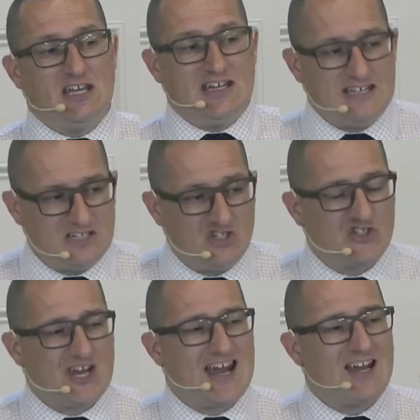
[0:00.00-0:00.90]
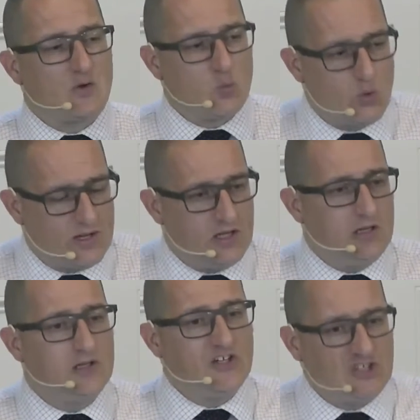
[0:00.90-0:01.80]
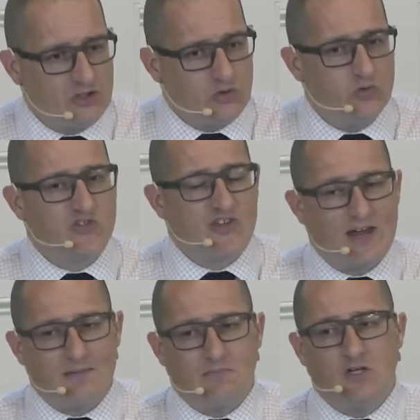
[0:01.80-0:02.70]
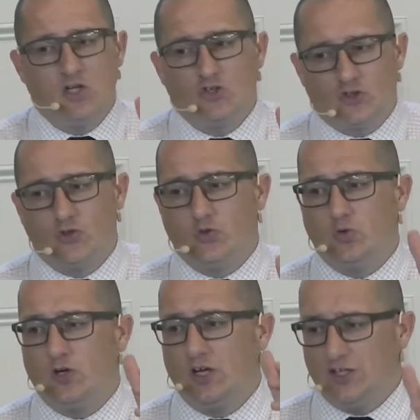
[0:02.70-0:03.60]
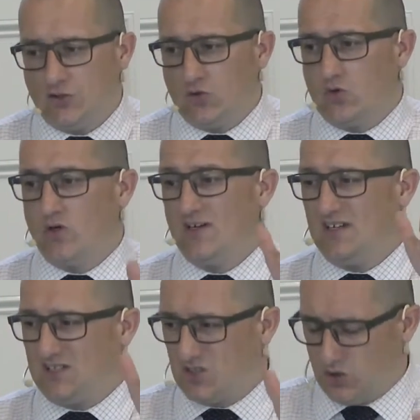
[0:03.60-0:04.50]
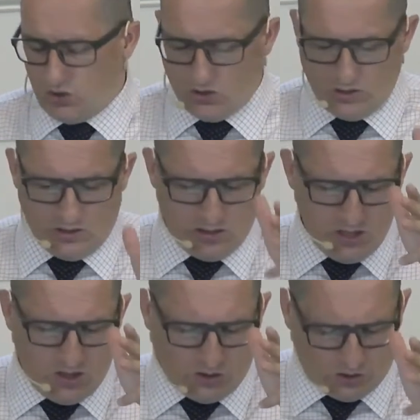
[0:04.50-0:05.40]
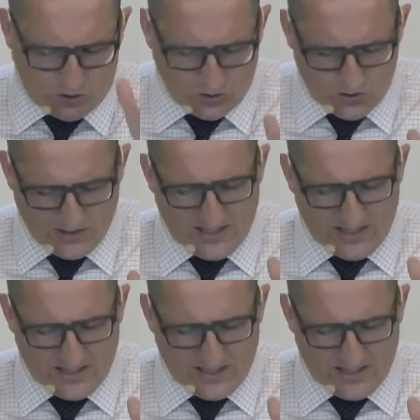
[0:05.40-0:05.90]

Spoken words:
is, and will use them to your eternal good.